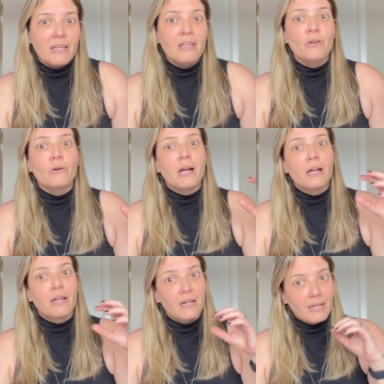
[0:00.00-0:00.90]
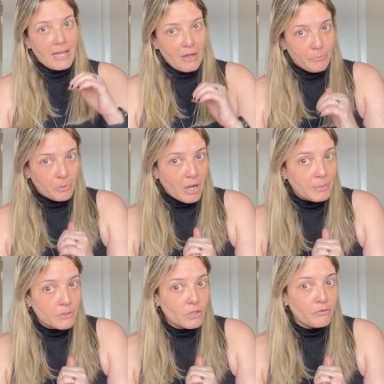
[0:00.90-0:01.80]
you are gonna have
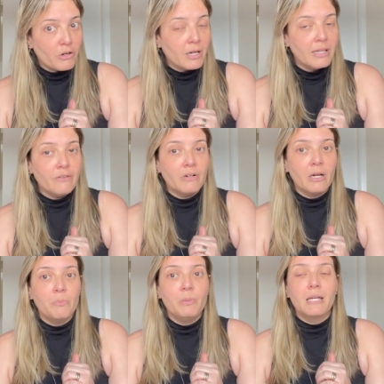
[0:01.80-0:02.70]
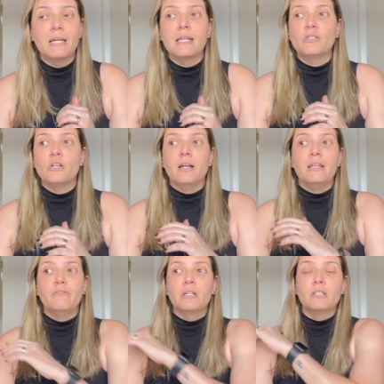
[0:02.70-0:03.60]
problems with your liver because your
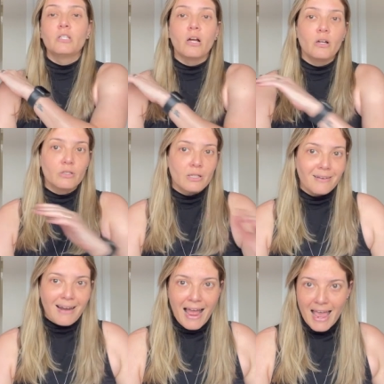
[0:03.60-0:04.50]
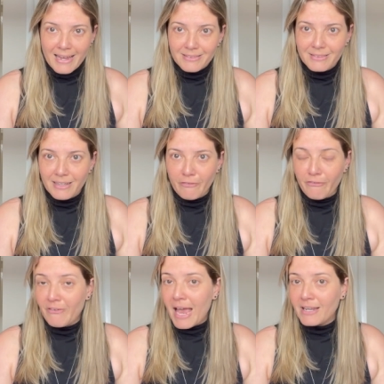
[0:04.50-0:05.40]
liver don't like the
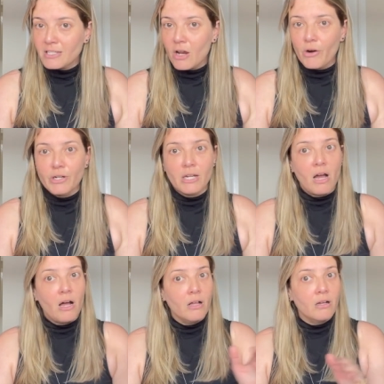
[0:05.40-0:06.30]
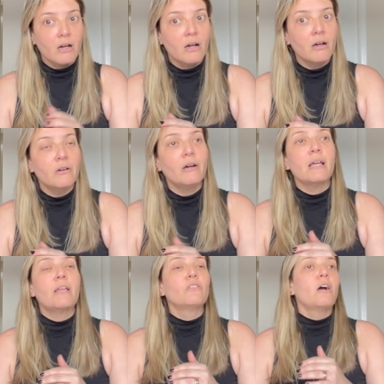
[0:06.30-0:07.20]
fat or the
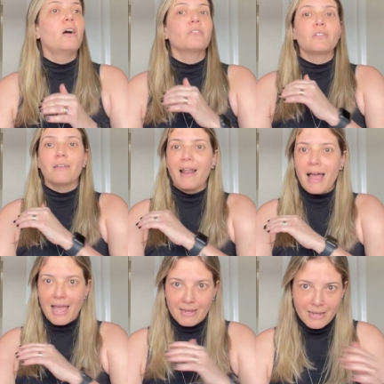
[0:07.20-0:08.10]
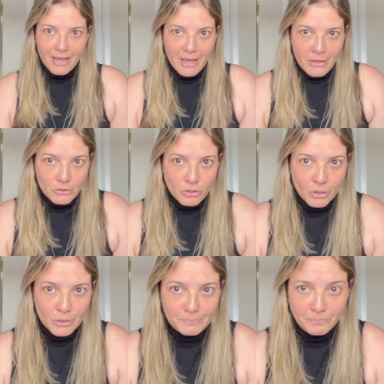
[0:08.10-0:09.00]
alcohol don't like
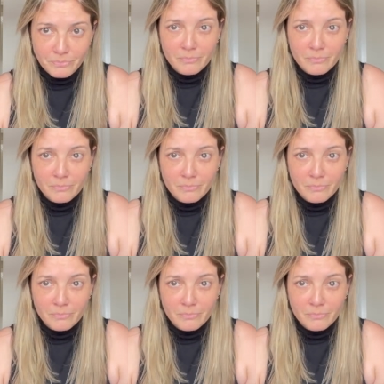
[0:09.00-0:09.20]
to